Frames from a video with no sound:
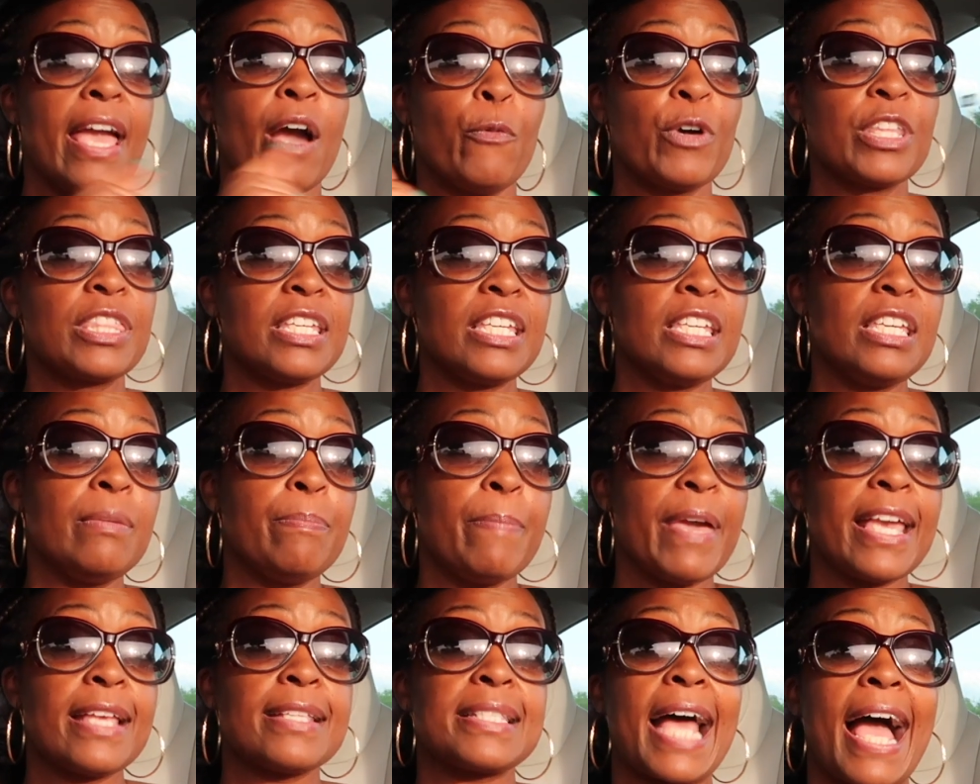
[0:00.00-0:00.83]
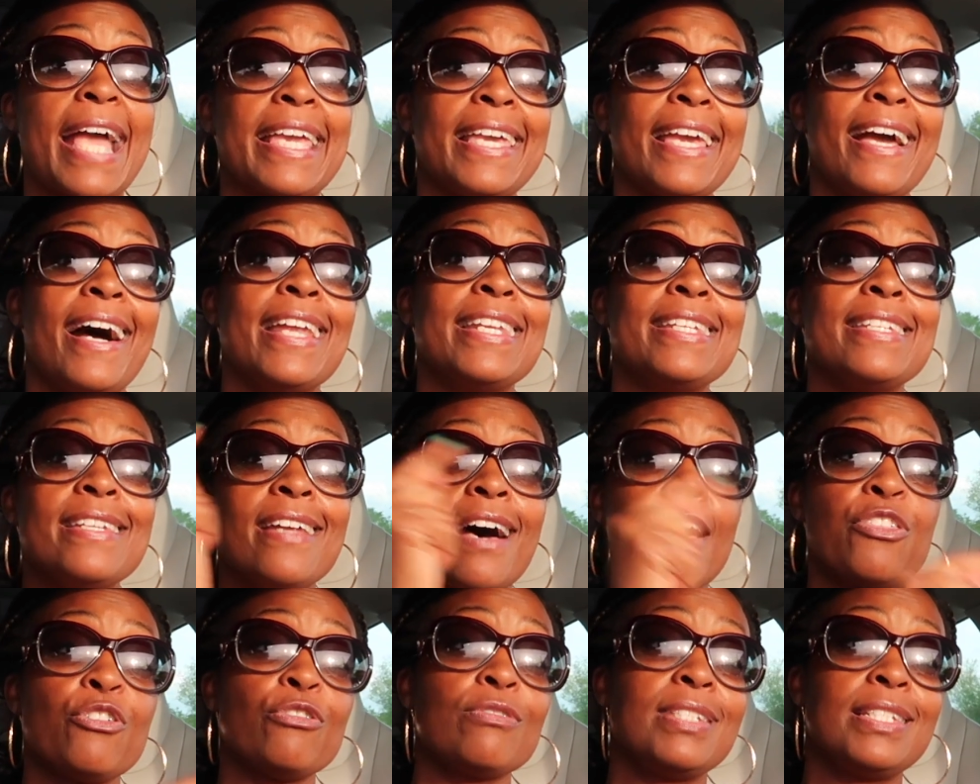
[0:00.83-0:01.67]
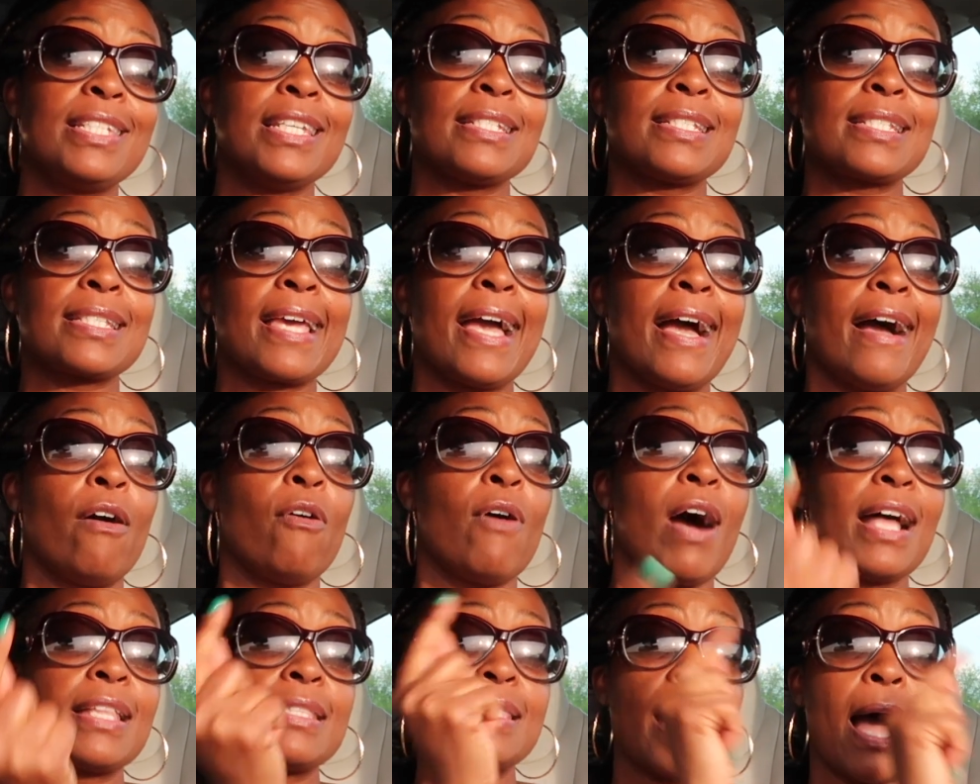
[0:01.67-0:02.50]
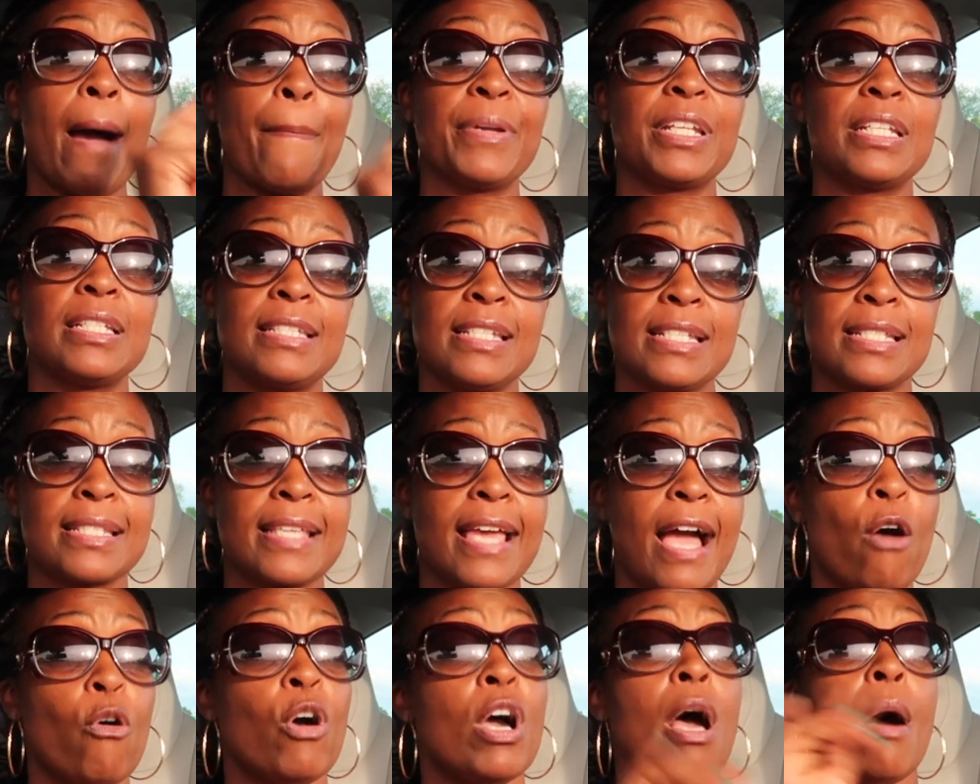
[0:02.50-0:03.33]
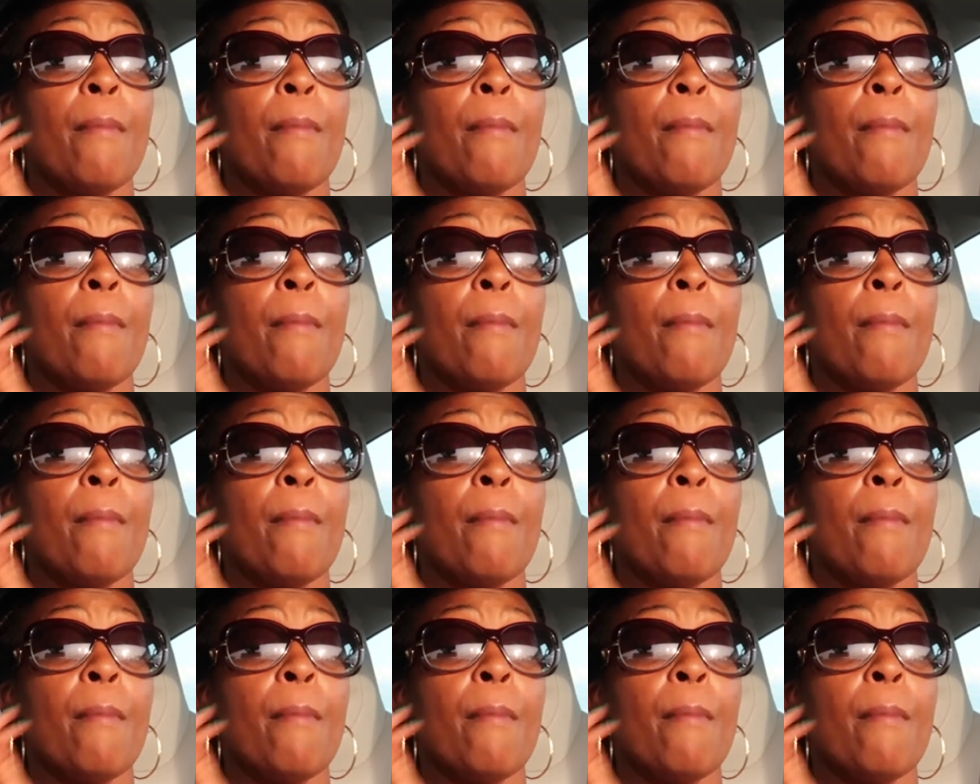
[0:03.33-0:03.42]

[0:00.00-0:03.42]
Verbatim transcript: and with Ebates, I get another discount on top of the discount.